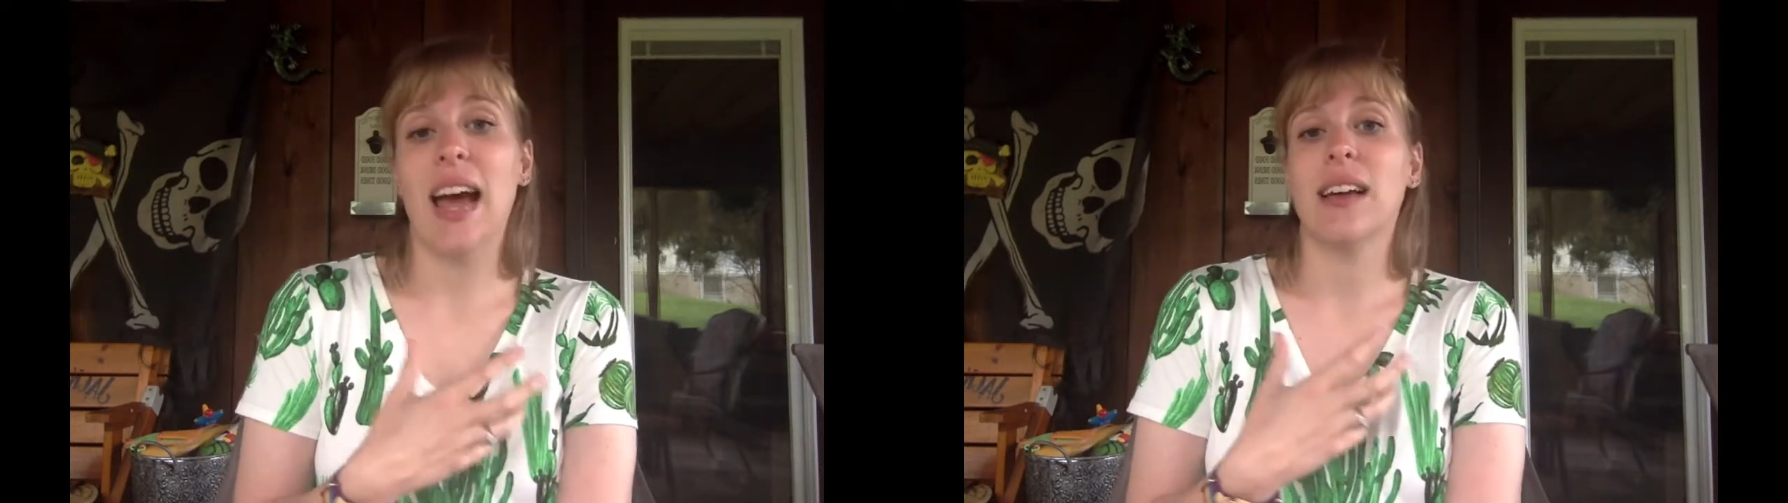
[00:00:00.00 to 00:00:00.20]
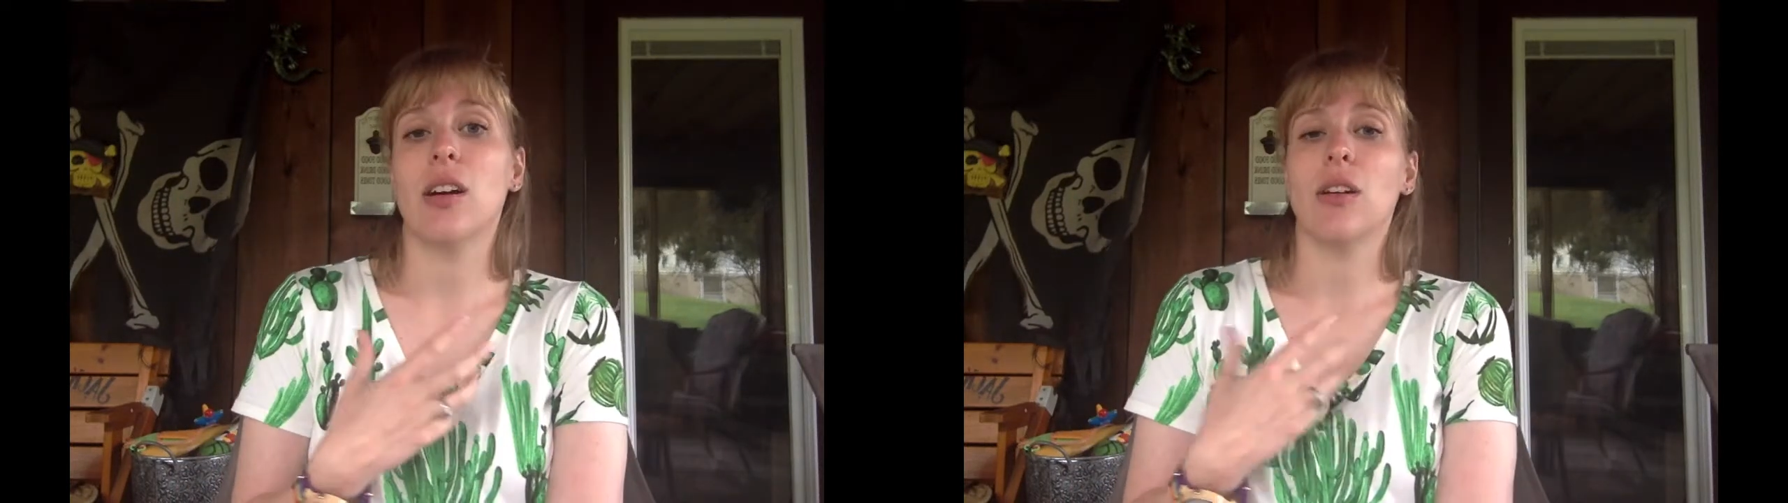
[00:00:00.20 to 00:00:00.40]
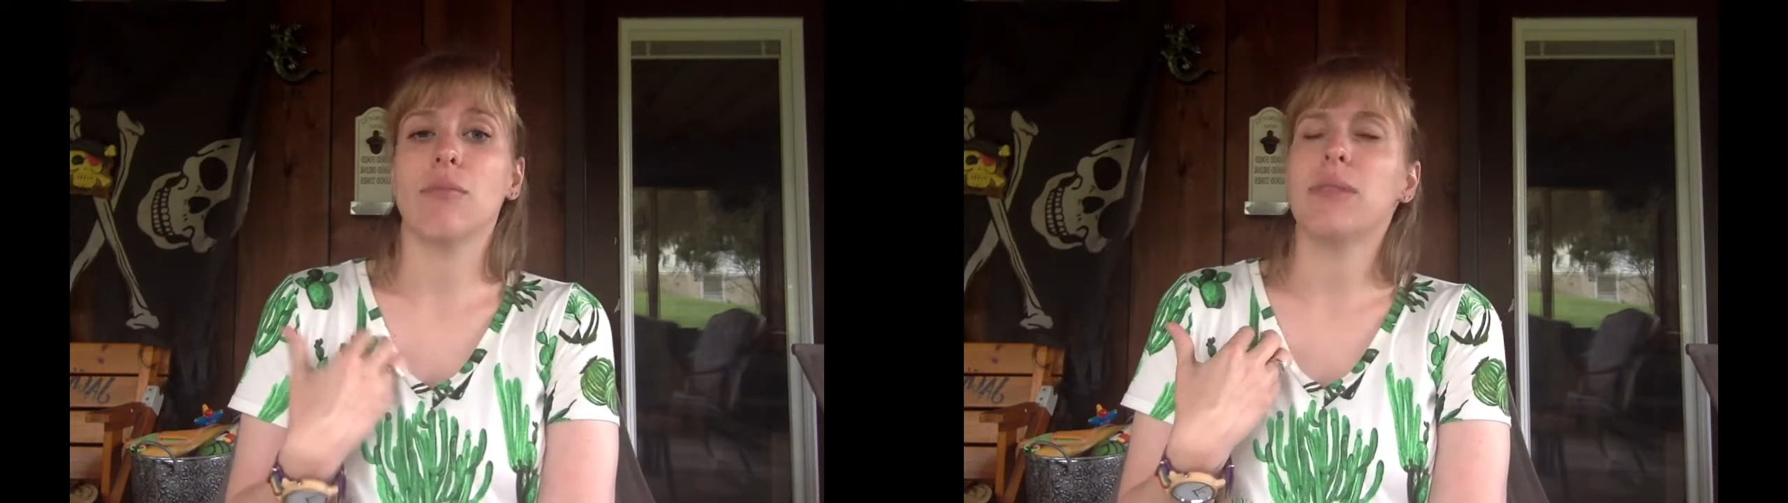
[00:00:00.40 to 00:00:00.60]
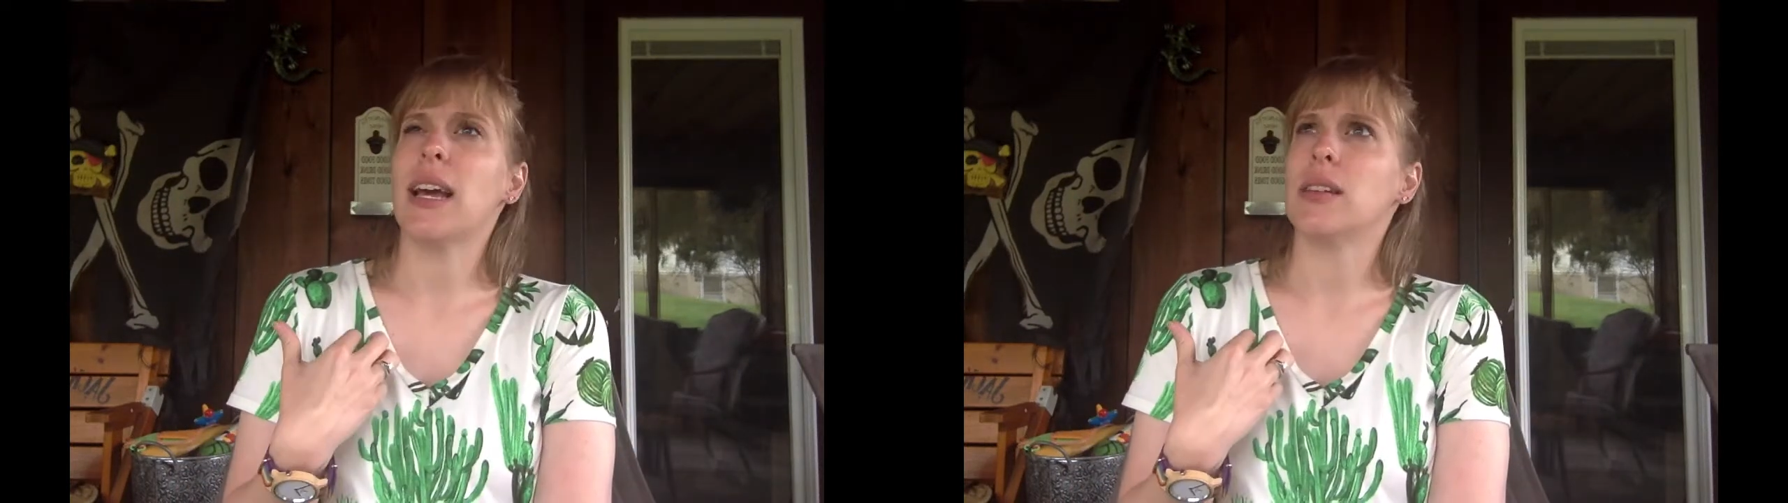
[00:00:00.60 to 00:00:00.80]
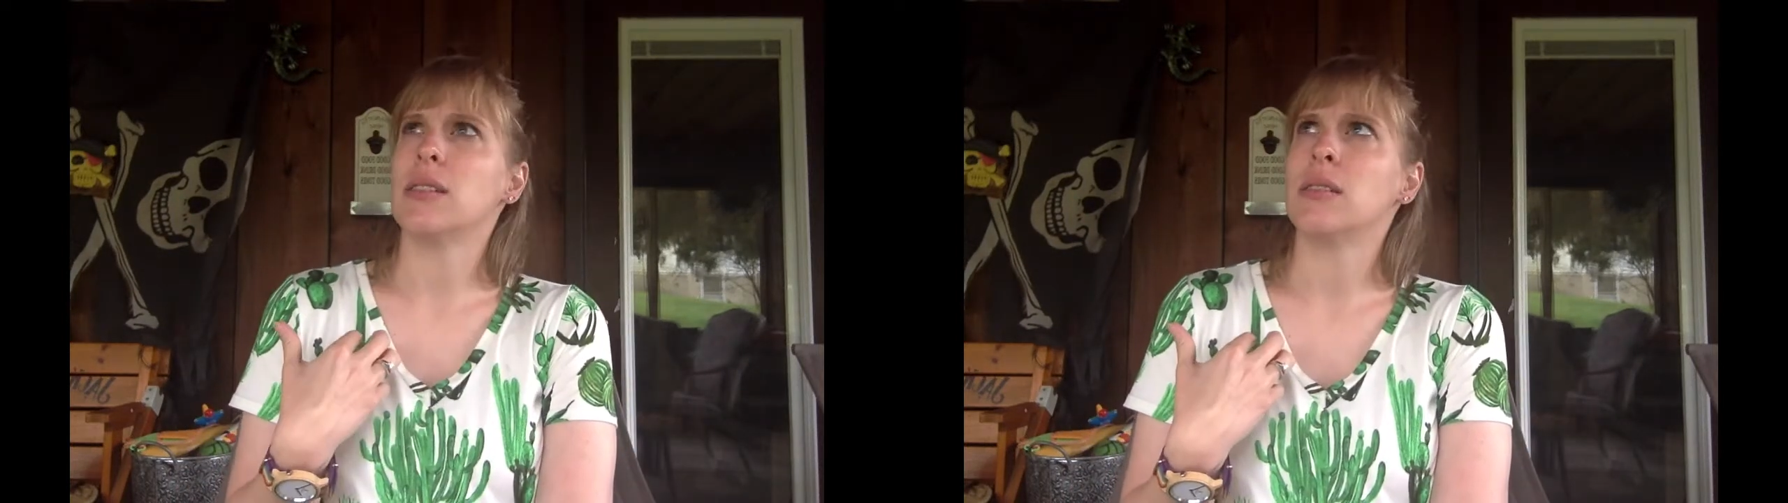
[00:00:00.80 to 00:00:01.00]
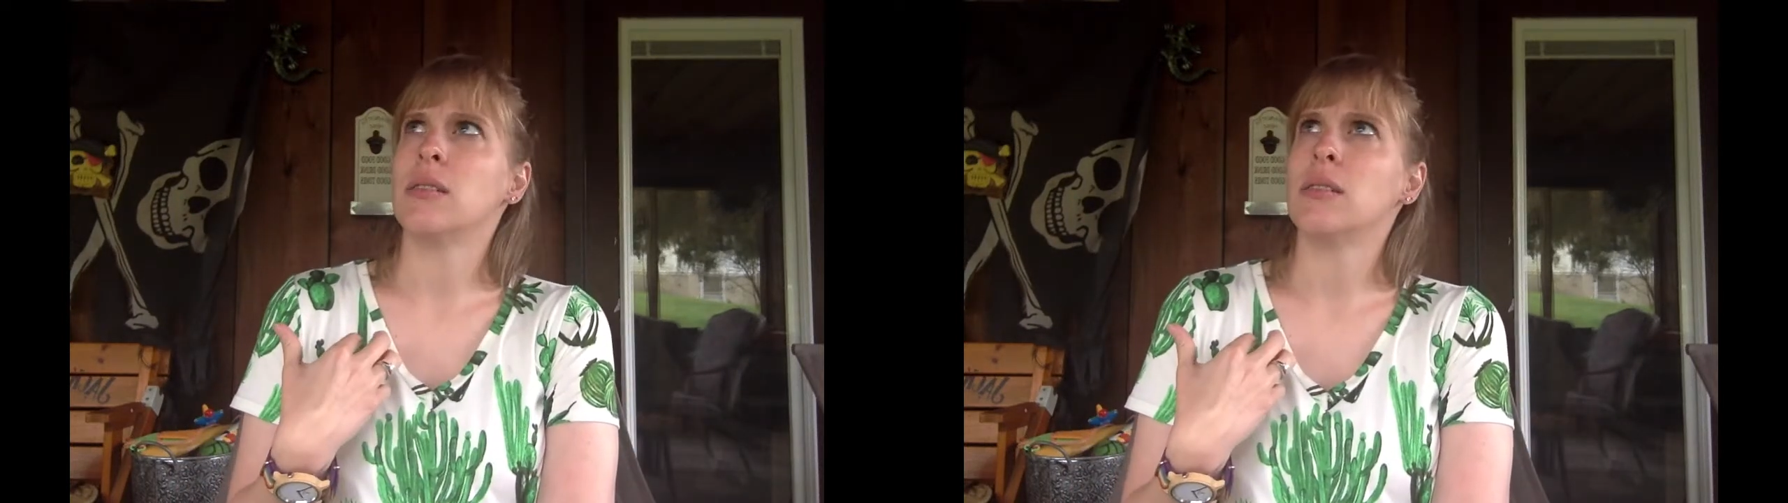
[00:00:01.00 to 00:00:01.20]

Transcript: had, or yes,